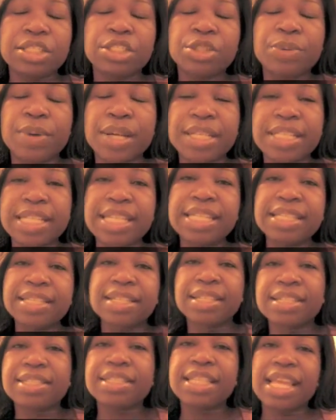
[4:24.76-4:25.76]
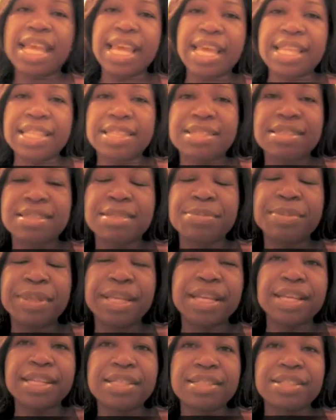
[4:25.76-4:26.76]
direct heat touch the ends,
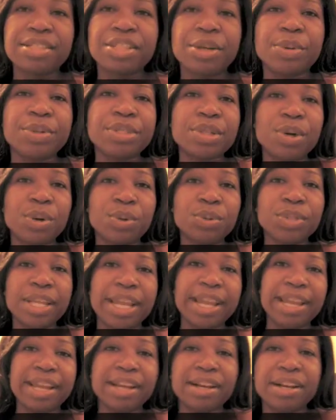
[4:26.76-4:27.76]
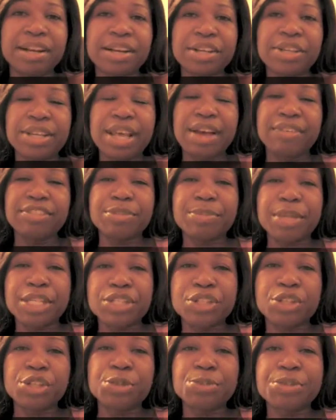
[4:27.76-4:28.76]
because, you know, it's old hair and you have to make
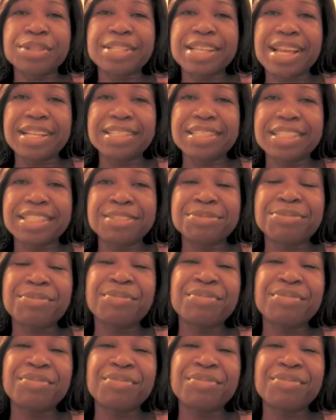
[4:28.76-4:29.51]
sure you protect it.